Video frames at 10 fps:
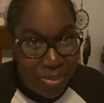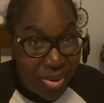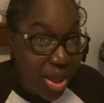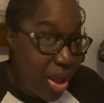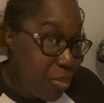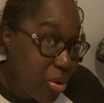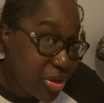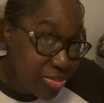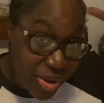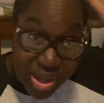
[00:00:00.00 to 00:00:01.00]
But I
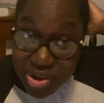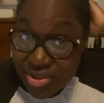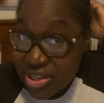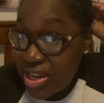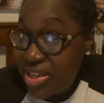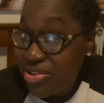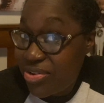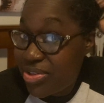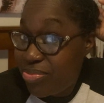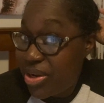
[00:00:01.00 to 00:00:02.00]
washed my hair today, so
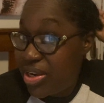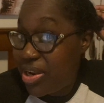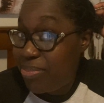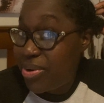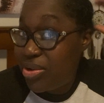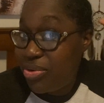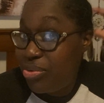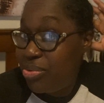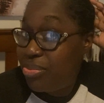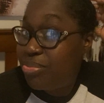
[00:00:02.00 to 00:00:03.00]
it's braided up in a
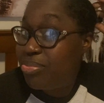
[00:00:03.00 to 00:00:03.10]
little